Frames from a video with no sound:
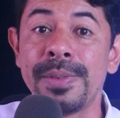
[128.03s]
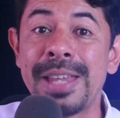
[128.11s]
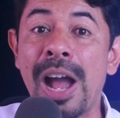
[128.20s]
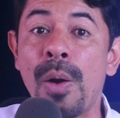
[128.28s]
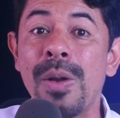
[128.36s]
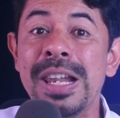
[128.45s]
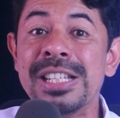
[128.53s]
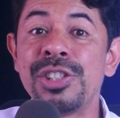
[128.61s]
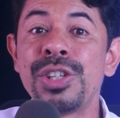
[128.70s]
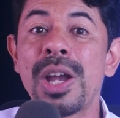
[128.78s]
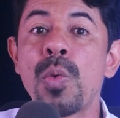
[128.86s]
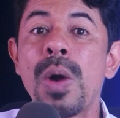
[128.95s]
Now,
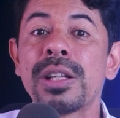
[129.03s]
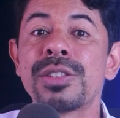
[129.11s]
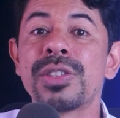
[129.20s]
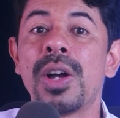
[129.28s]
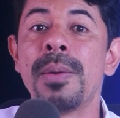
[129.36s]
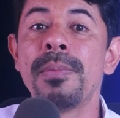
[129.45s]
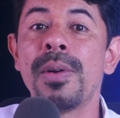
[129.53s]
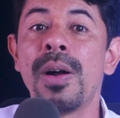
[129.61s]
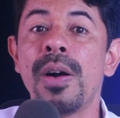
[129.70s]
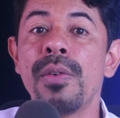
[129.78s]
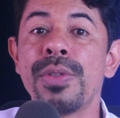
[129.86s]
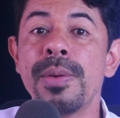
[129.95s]
let's check what some
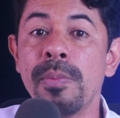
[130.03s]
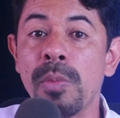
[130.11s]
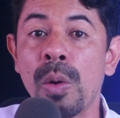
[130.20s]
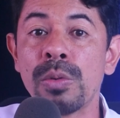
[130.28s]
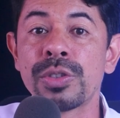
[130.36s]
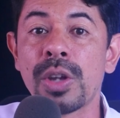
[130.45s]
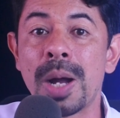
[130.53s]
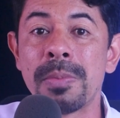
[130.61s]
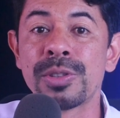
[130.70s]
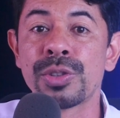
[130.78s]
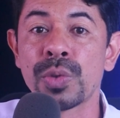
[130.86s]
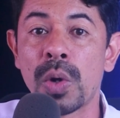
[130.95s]
of the most
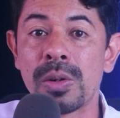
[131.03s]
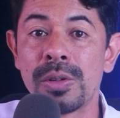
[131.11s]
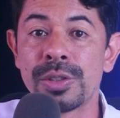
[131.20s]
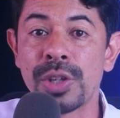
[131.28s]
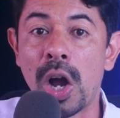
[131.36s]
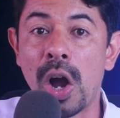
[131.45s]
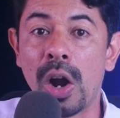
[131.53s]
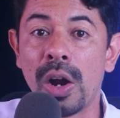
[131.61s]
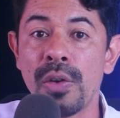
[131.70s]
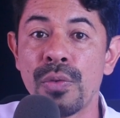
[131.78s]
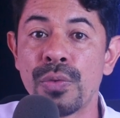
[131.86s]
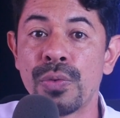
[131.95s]
common struggles
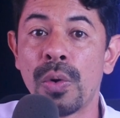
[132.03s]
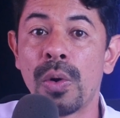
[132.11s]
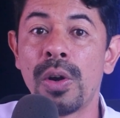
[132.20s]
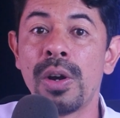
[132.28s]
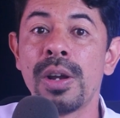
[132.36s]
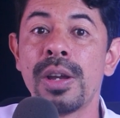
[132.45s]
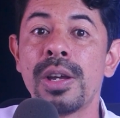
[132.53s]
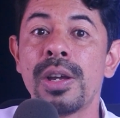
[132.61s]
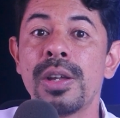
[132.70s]
are for